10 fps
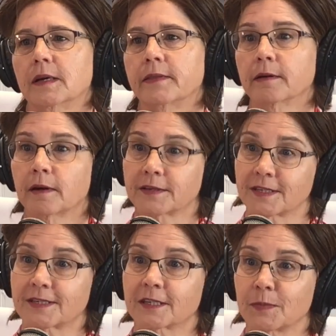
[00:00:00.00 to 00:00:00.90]
their
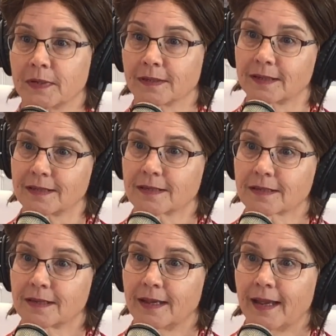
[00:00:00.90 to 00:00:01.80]
artistic abilities.
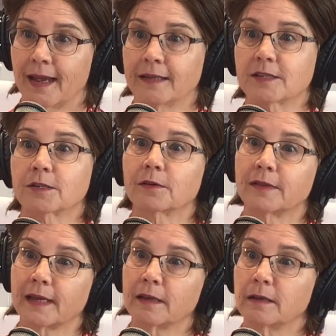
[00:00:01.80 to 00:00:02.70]
And so
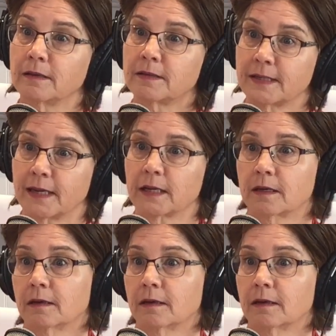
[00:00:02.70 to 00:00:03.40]
they take